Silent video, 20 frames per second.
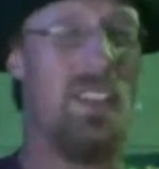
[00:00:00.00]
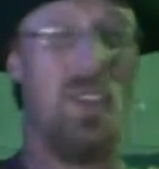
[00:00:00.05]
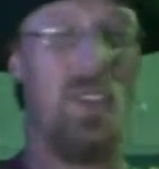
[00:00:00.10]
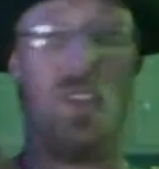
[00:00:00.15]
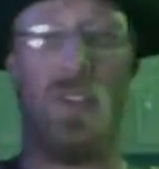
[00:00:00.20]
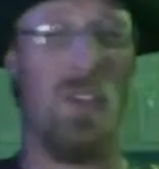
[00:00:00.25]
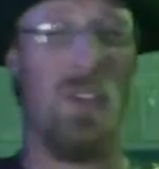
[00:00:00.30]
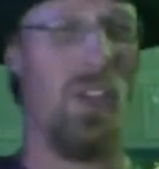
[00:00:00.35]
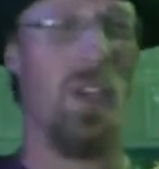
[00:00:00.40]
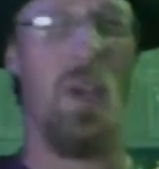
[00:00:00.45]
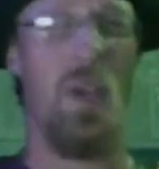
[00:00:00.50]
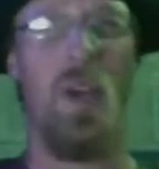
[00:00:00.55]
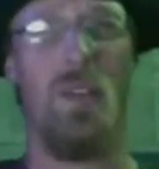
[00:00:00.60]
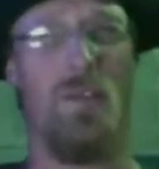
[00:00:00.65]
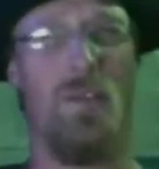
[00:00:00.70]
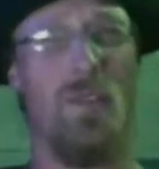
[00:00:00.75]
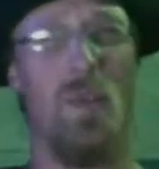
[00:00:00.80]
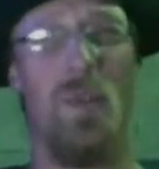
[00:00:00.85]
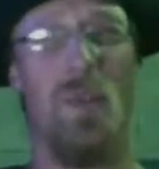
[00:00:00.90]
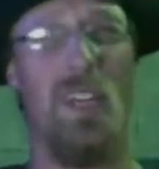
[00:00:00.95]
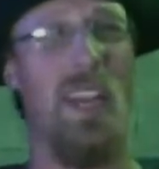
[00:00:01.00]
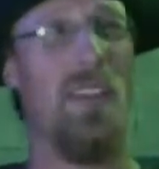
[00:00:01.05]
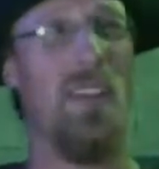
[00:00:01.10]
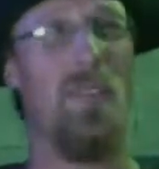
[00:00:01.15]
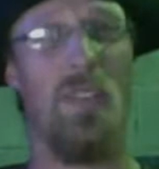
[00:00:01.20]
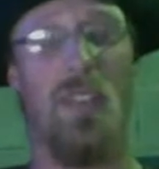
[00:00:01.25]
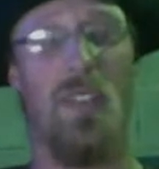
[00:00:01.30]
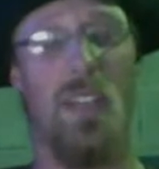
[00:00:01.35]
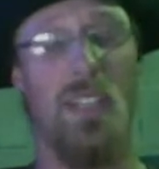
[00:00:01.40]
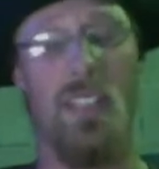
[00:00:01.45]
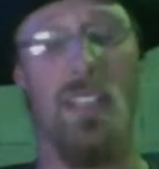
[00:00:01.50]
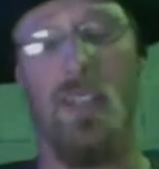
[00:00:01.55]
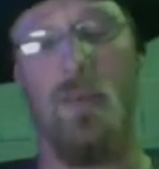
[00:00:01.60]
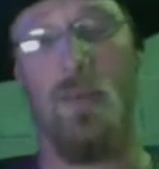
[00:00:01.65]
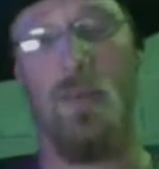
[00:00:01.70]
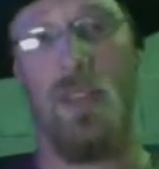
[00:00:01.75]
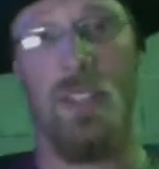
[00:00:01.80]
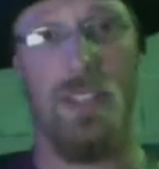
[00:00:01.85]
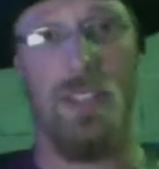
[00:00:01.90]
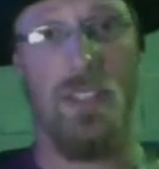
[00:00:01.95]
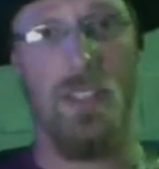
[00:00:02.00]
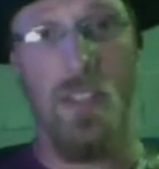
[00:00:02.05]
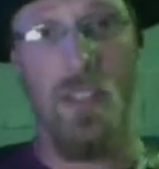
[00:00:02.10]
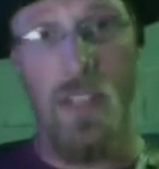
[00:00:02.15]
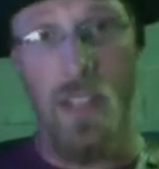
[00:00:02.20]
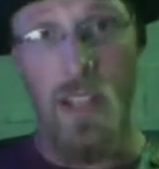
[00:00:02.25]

took it off for whatever goddamn reason.